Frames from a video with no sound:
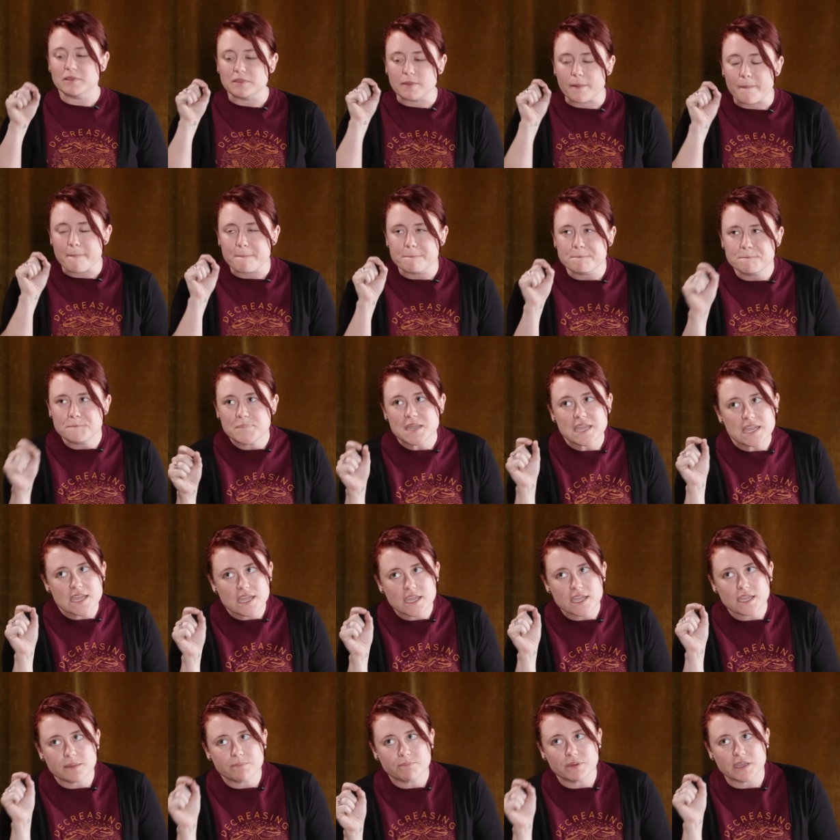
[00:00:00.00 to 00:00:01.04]
But the
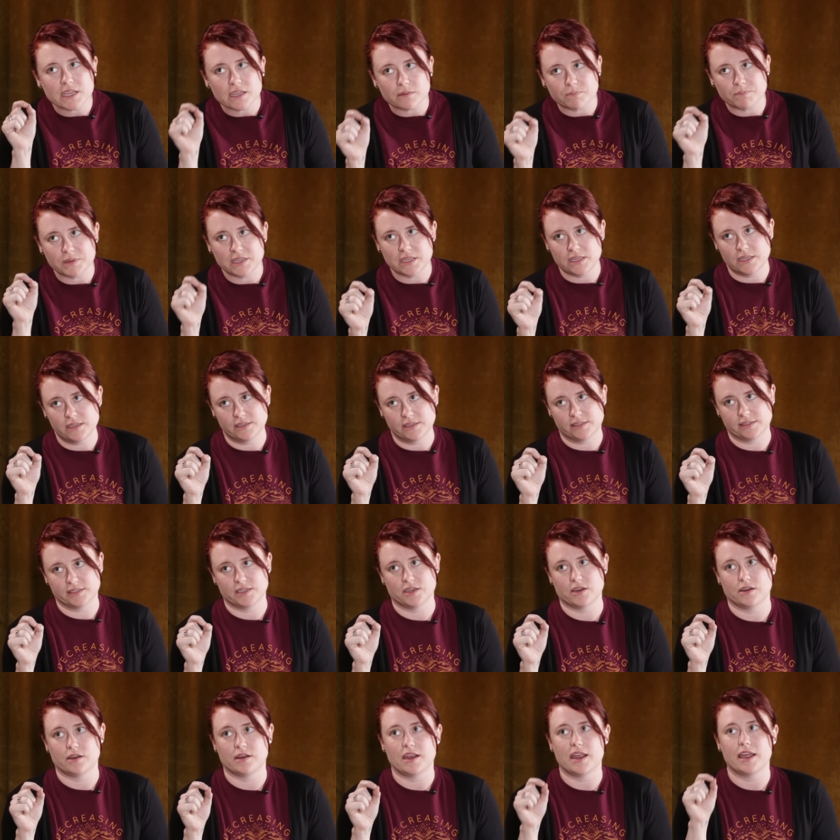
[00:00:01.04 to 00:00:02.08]
big, big piece
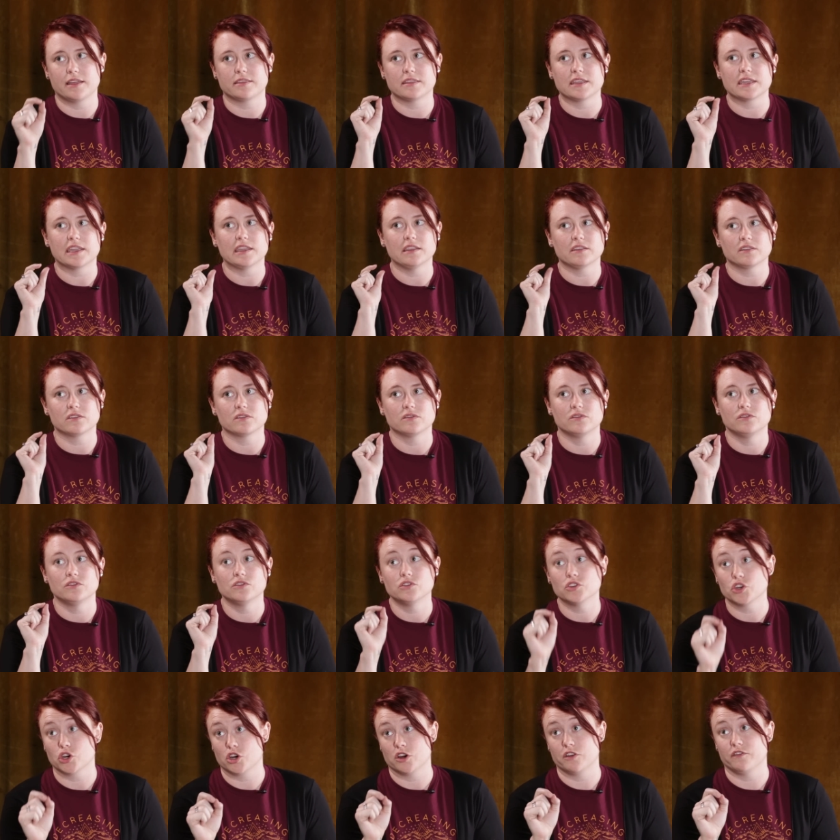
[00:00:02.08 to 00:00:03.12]
here, I think, is
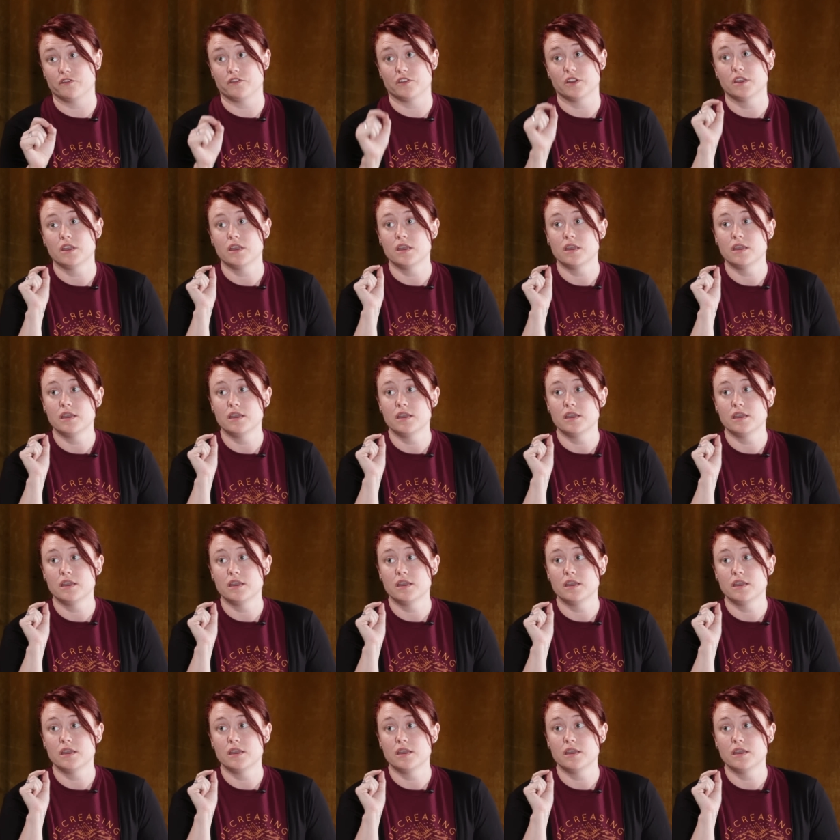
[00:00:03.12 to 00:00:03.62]
nerve